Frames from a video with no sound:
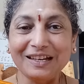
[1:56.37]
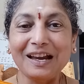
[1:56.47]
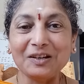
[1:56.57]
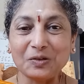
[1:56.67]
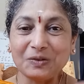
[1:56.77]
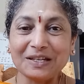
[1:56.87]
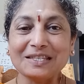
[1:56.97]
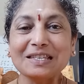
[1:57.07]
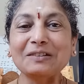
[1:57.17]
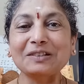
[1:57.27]
And you will
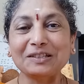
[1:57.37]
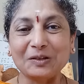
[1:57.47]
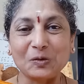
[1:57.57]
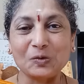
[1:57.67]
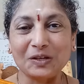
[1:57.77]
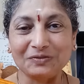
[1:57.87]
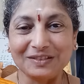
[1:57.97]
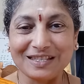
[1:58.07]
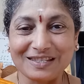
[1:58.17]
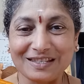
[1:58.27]
discover the root of
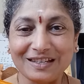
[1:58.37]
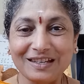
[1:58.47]
this.